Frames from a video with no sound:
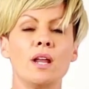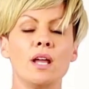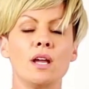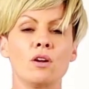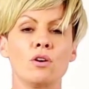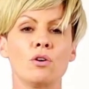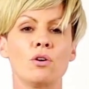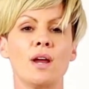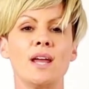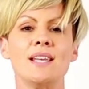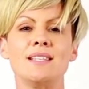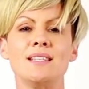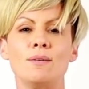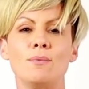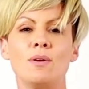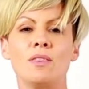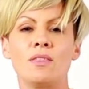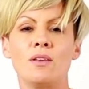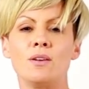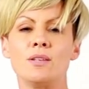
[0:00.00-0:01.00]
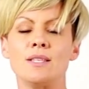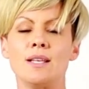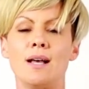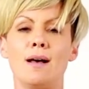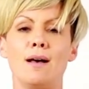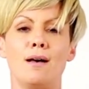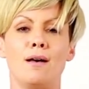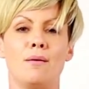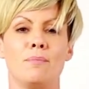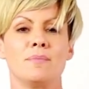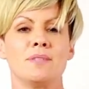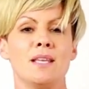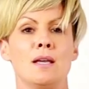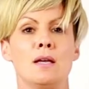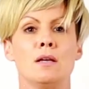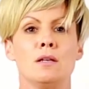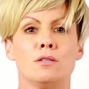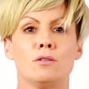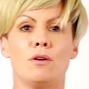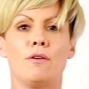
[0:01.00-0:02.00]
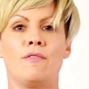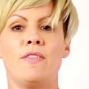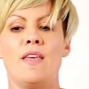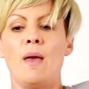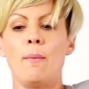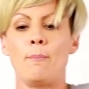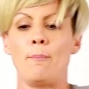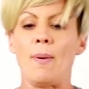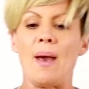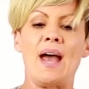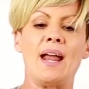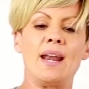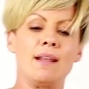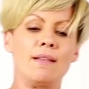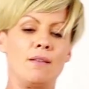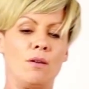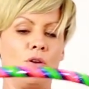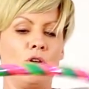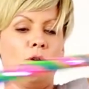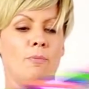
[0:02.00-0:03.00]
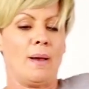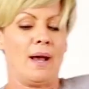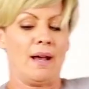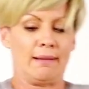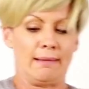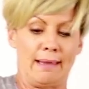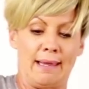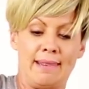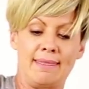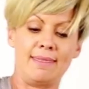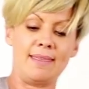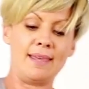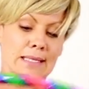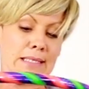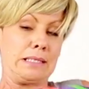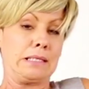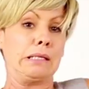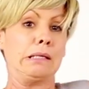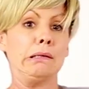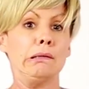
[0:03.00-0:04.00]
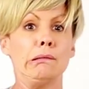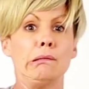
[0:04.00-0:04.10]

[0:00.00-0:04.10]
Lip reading: and crazy with those arms. So if they're batting the hoop out like this,